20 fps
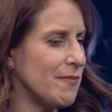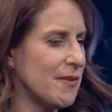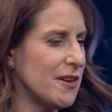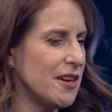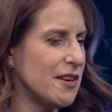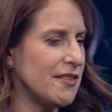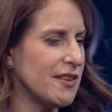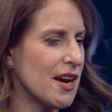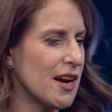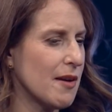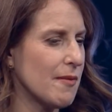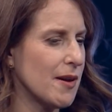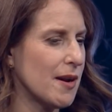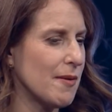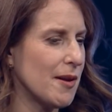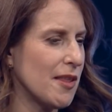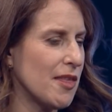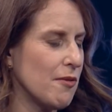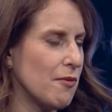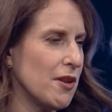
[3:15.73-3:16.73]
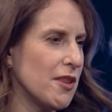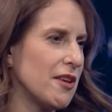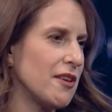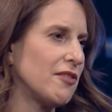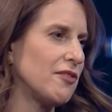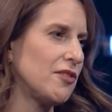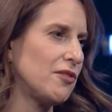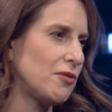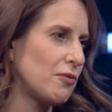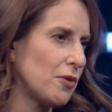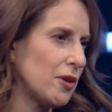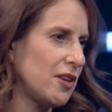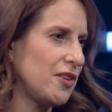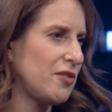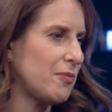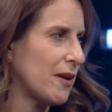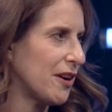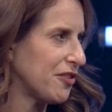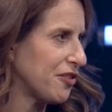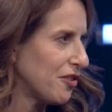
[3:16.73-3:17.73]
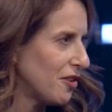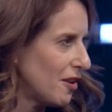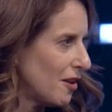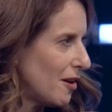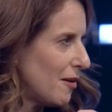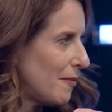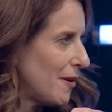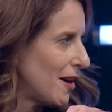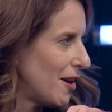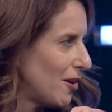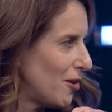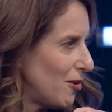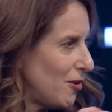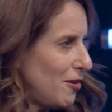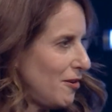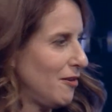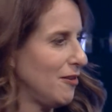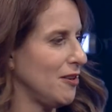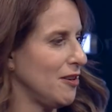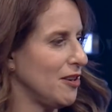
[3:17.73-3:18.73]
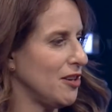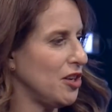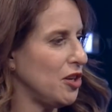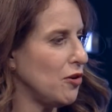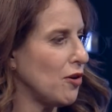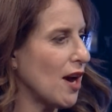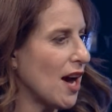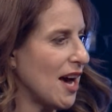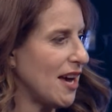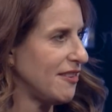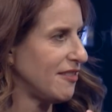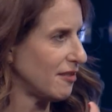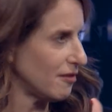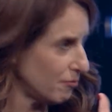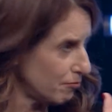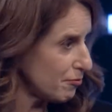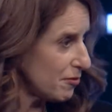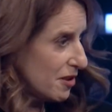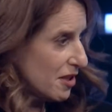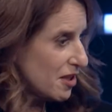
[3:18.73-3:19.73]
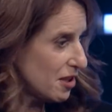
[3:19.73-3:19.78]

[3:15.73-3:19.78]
in and talk about it. I mean, I think one of the things that's really special about you guys are